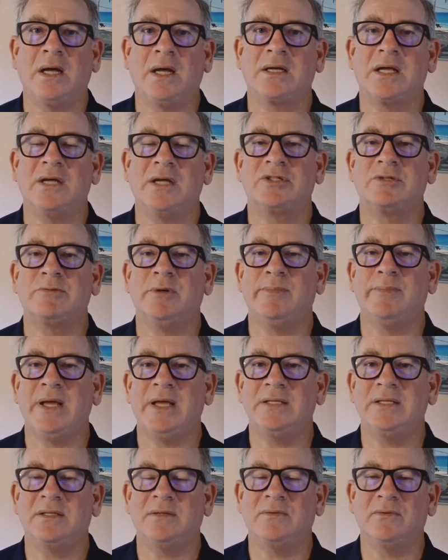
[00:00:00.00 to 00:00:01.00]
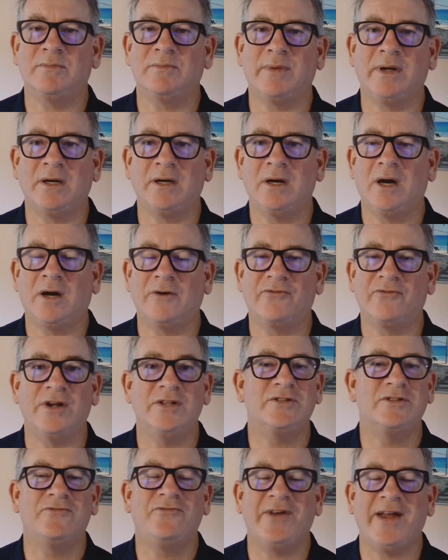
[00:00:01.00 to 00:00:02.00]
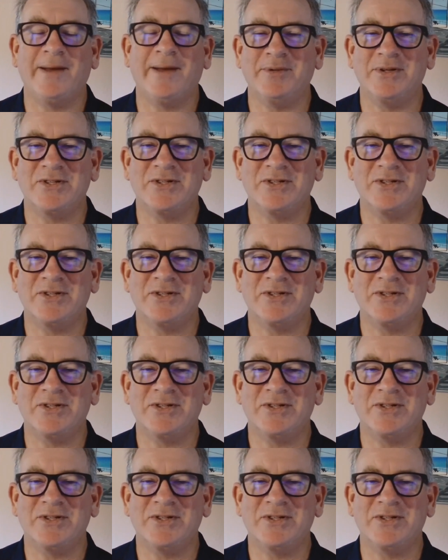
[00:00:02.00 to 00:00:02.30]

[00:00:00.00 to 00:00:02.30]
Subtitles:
customer base and with our friends and family,